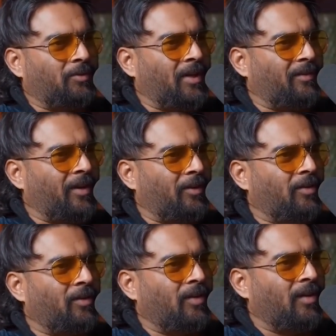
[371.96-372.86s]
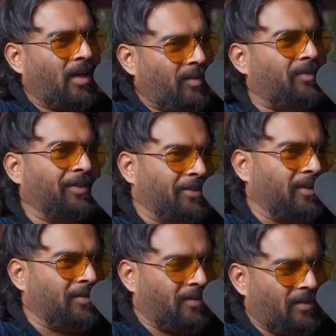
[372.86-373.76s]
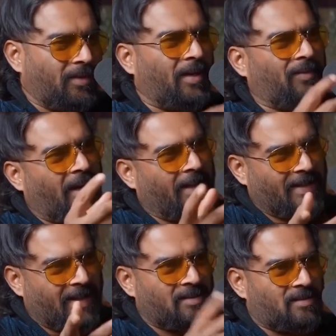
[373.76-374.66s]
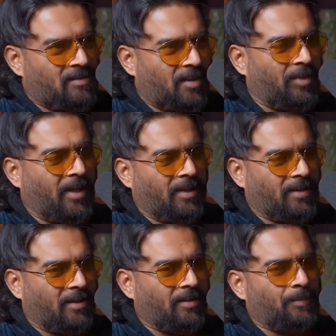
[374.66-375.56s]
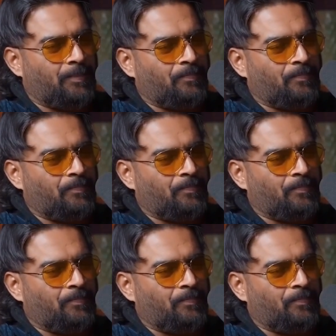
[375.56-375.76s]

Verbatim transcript: wherever I go, I'm a vegetarian. Okay. I eat eggs, so I'm a vegetarian.